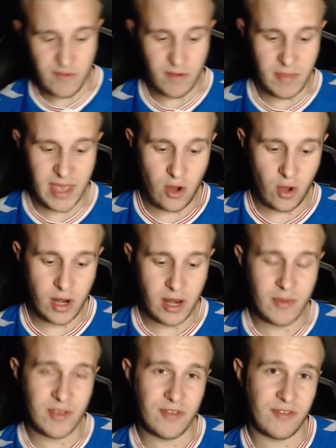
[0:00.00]
then on,
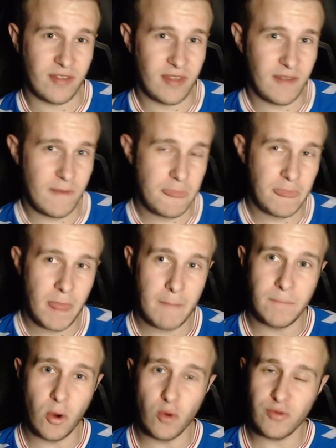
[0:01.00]
it was
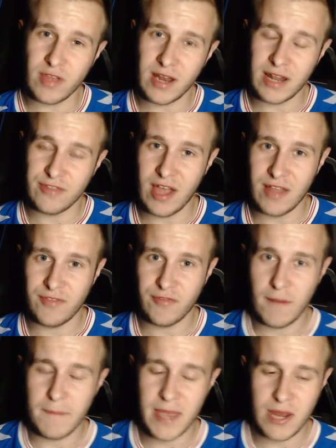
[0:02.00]
Polster had a chance
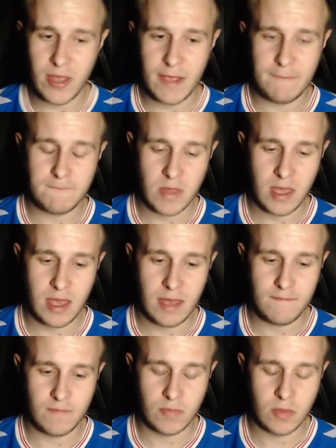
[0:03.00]
for a penalty.
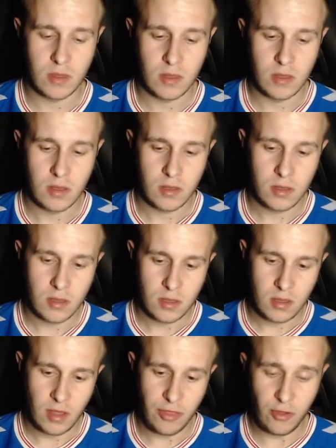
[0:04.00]
I
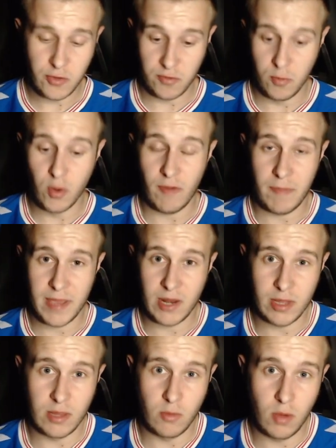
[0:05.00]
thought it was more of a
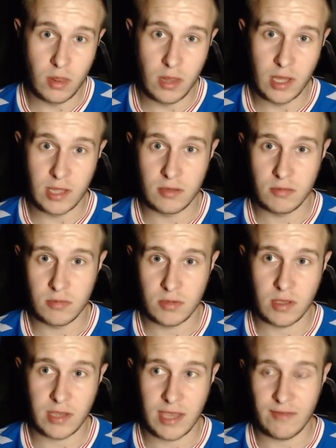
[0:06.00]
penalty than one that
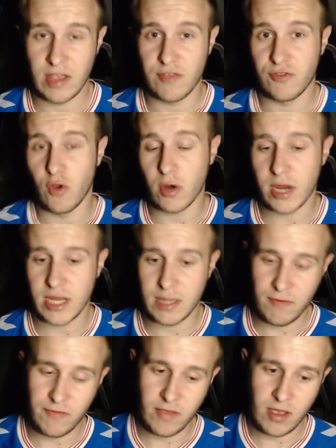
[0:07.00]
good game against Doherty,
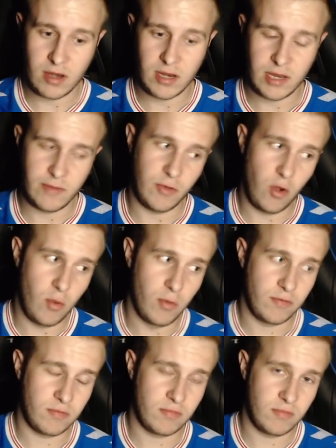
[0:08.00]
to be fair. He was
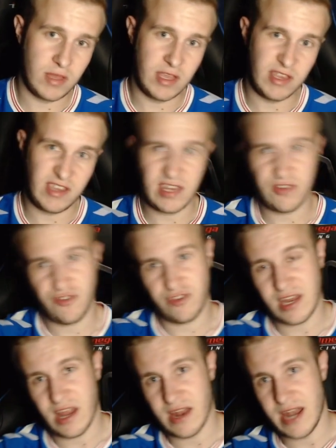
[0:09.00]
almost, he
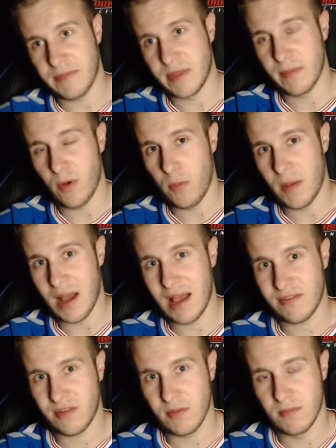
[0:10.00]
just kind of nipped the ball
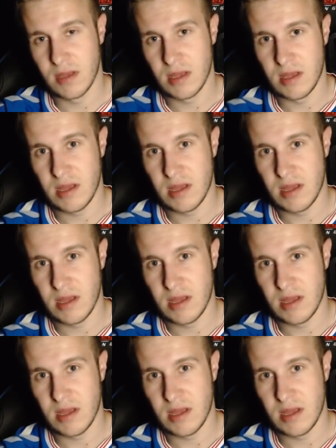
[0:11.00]
past him.